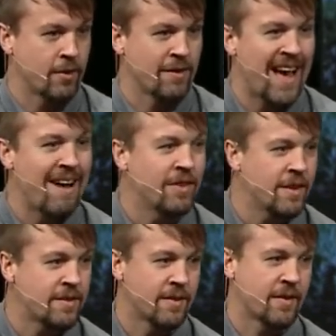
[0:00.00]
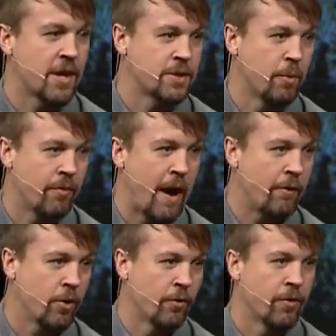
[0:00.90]
So he's having this discussion with
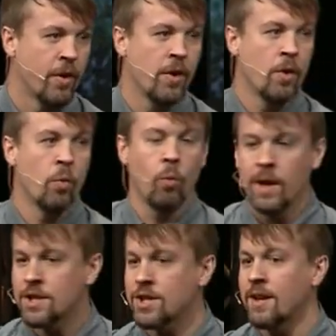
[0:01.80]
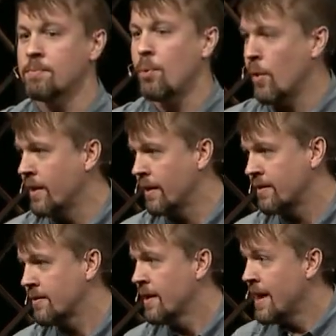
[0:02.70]
five-year-olds which is
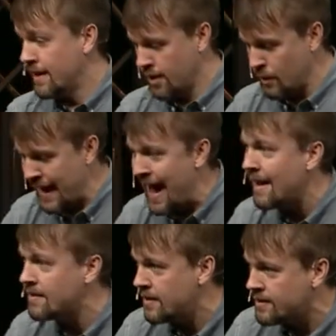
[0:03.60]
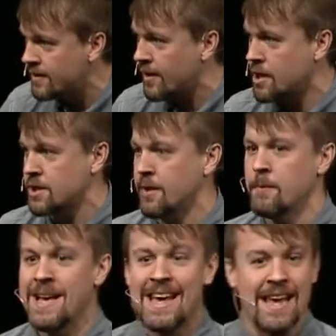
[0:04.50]
pointless. And so he has this discussion.
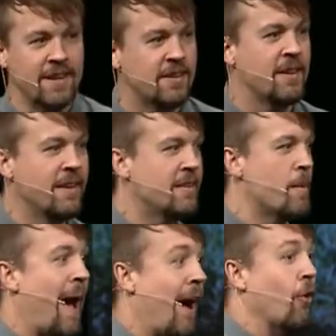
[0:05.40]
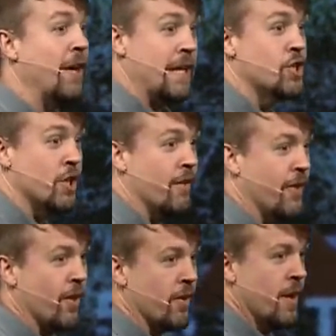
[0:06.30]
He sends them out into the
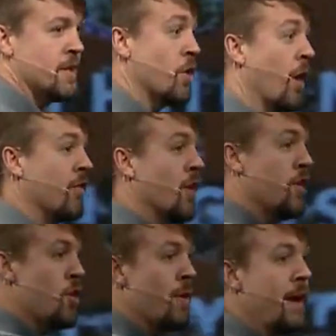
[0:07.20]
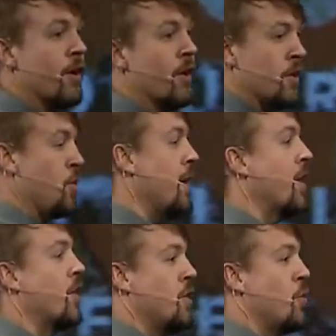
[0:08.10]
field. So he goes, You here, you
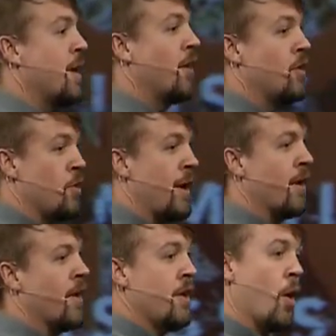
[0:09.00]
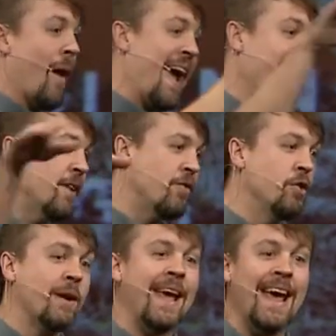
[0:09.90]
here, you here, you here. No, eight of
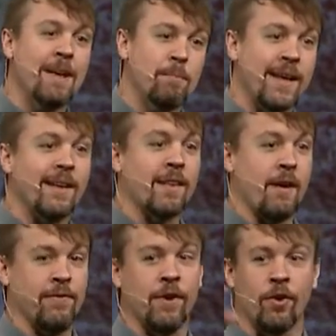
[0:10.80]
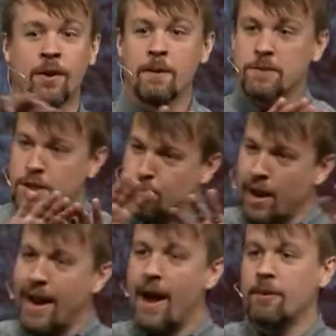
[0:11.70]
you can't be in left field.
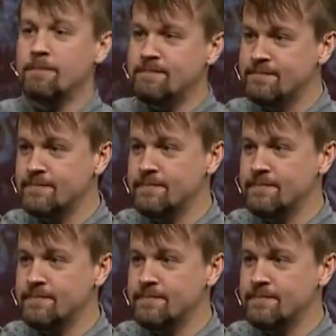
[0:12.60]
Spread out.